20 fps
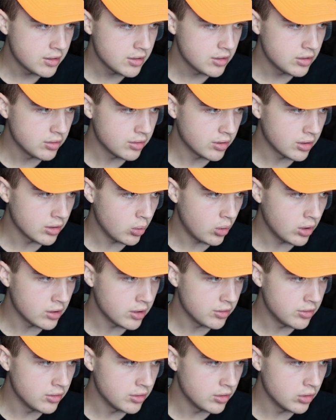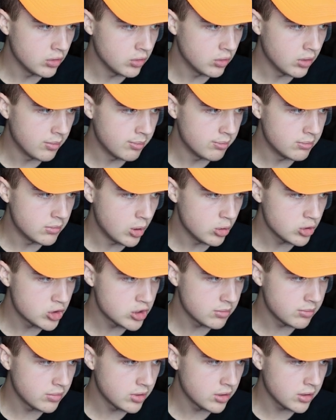You're going to want to do
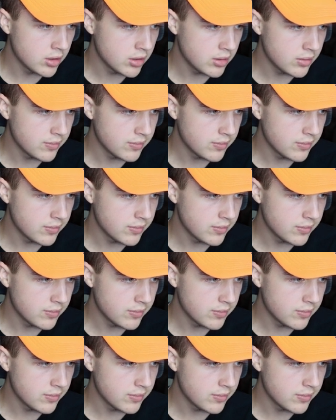motion blur